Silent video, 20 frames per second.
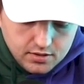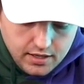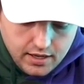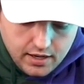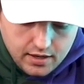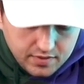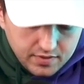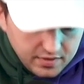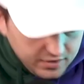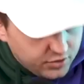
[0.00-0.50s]

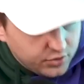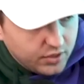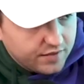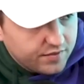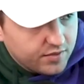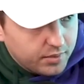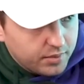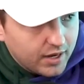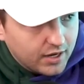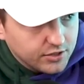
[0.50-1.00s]
Yeah, they do have
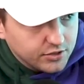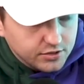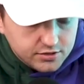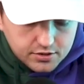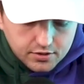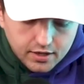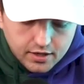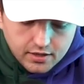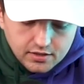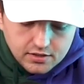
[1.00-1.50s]
the Badgers.
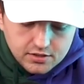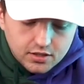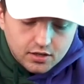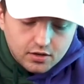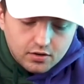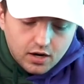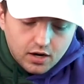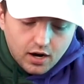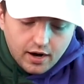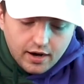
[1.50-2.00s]
You're right.
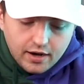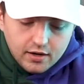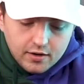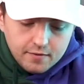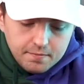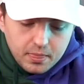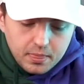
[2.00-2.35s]
So, all right.